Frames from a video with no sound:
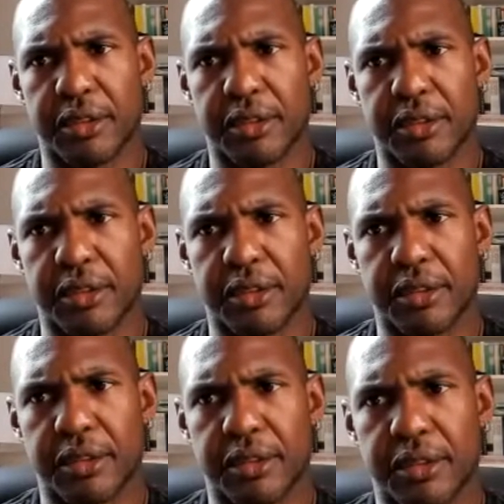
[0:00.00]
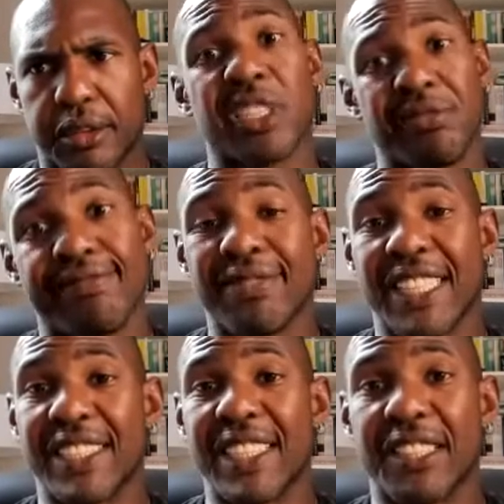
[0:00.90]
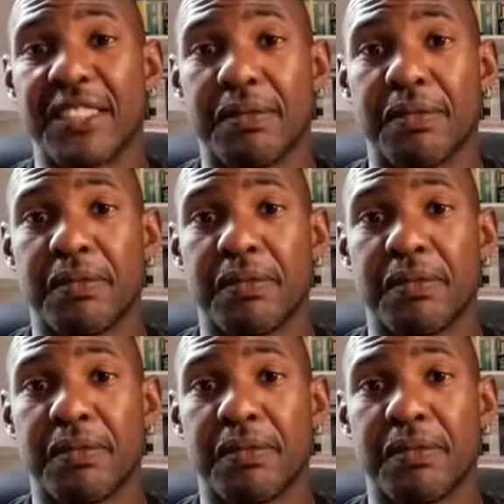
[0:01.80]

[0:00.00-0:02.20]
hoping nothing would happen to her, but then